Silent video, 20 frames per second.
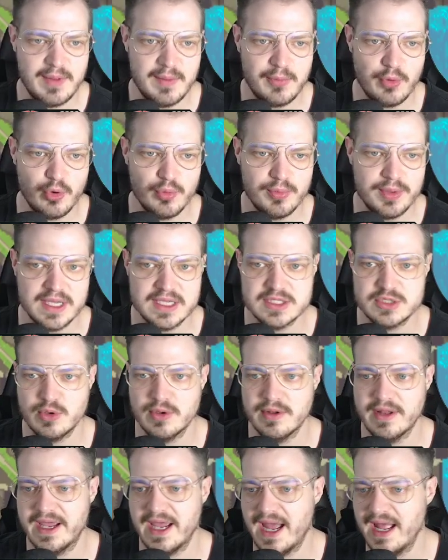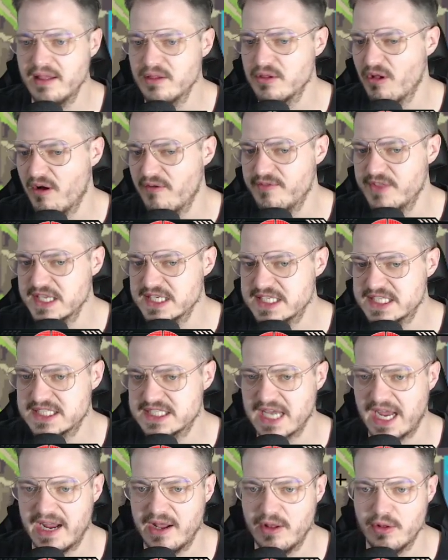people will be into it. Like, I love this
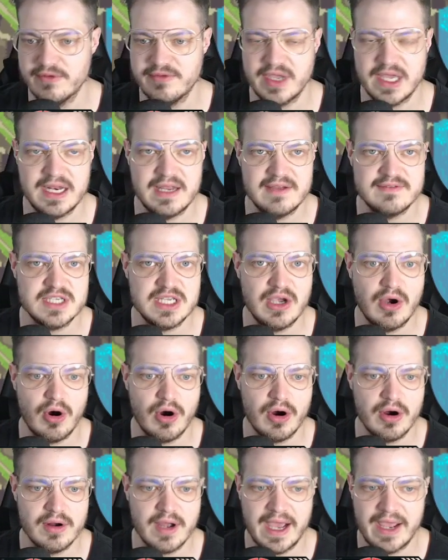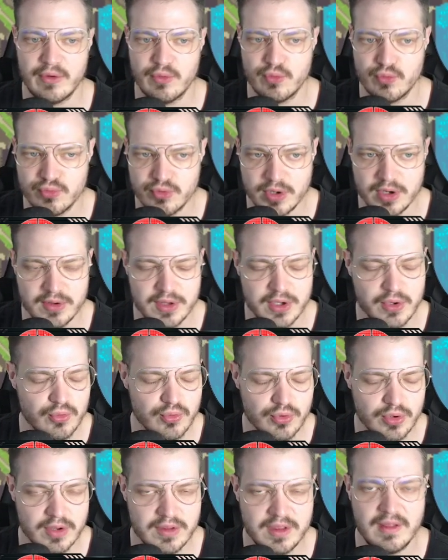style of NFT art. I really,
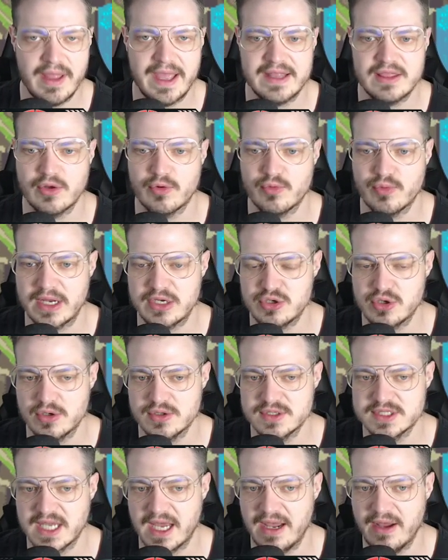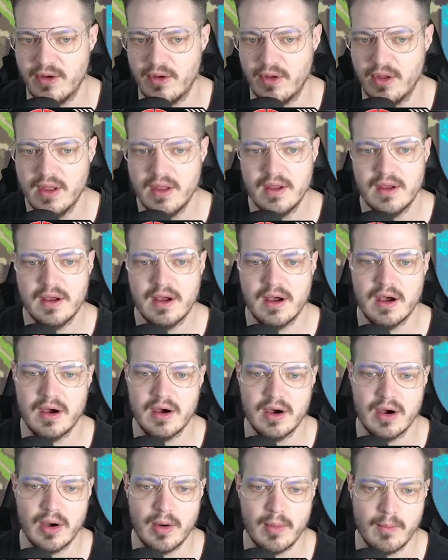really like the retro style.
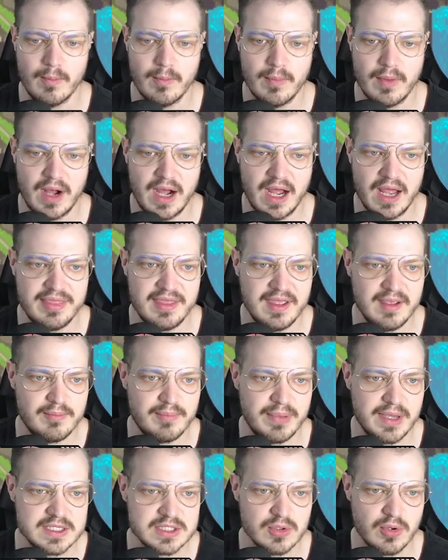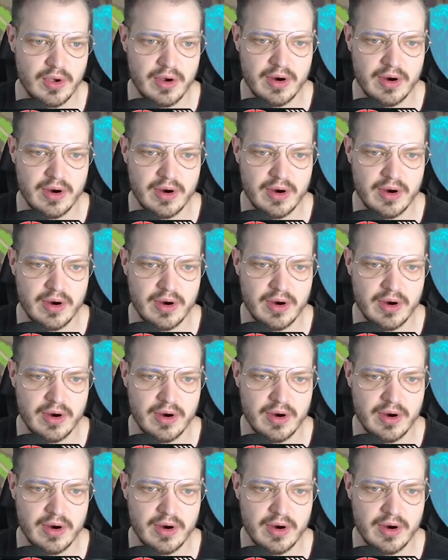I think pixel